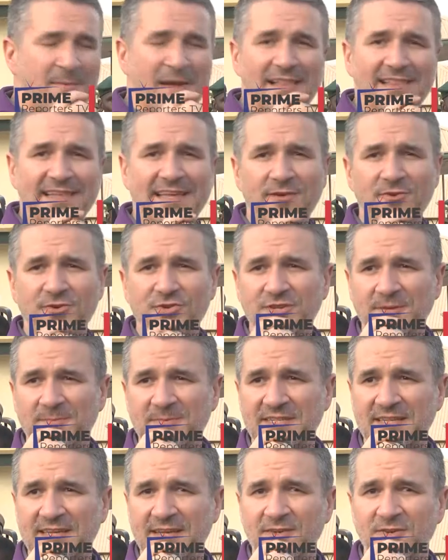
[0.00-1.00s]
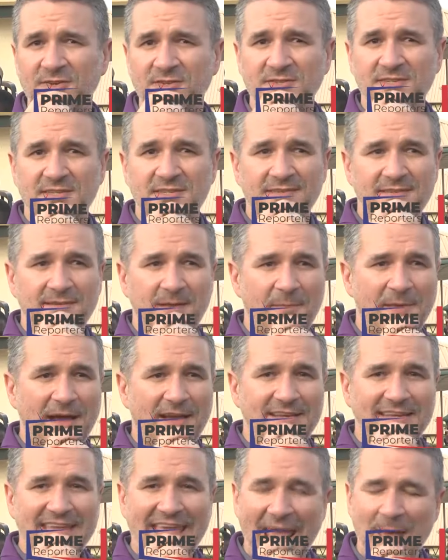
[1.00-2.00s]
about leadership skills,
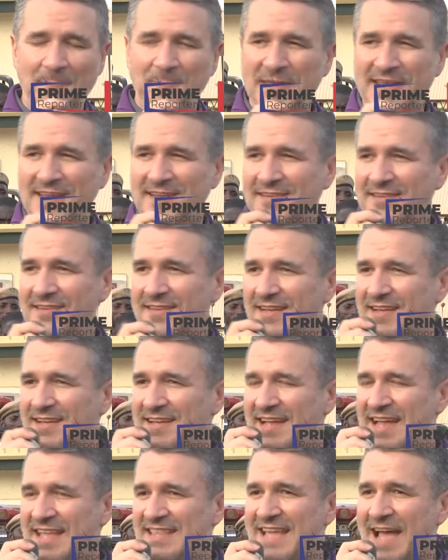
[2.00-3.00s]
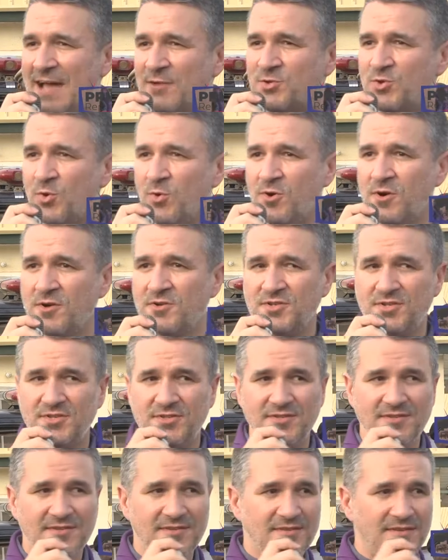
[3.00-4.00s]
about camping in the
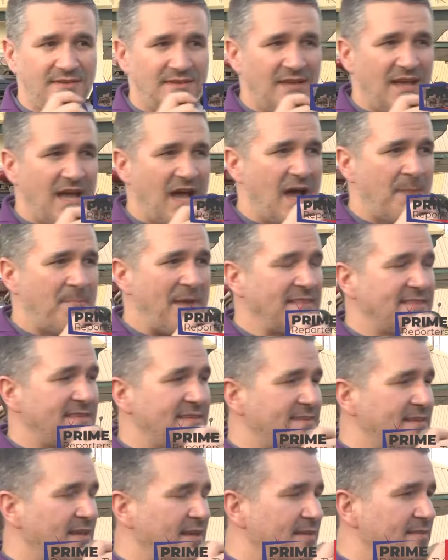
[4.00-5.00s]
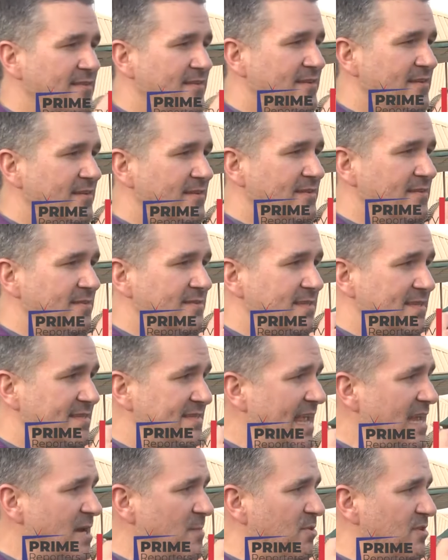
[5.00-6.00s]
outdoors, about the
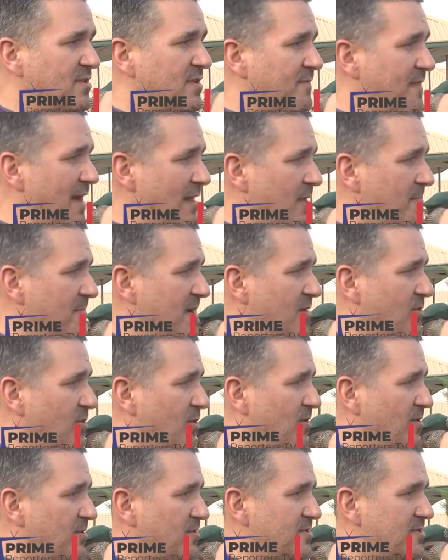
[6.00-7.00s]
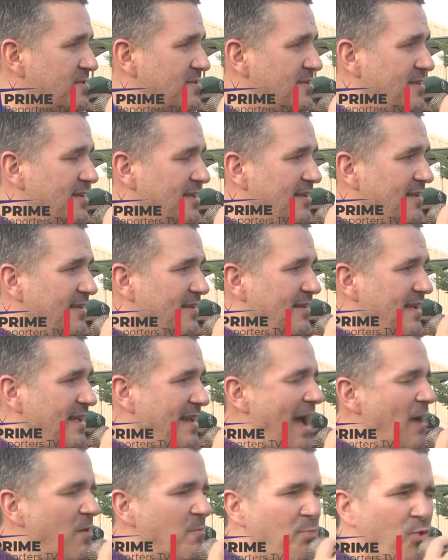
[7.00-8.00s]
sustainable development goals, and
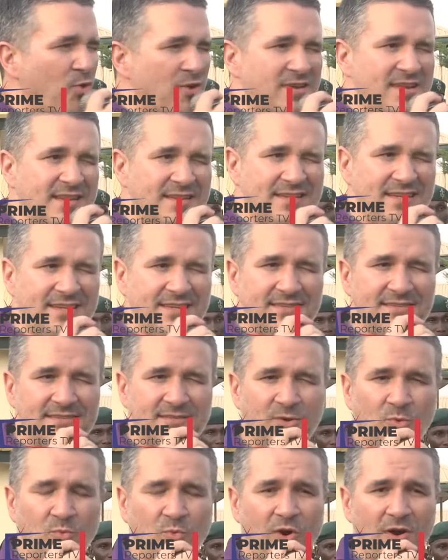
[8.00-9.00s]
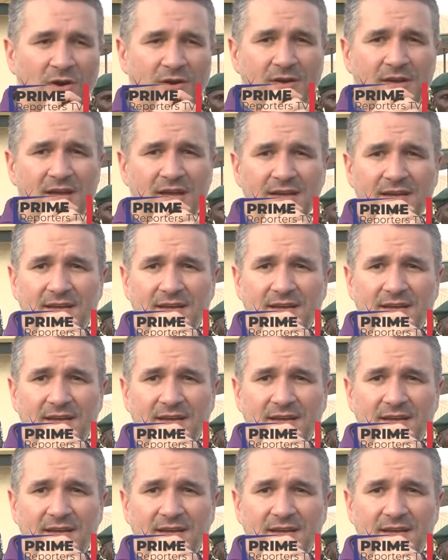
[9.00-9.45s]
how important it is to work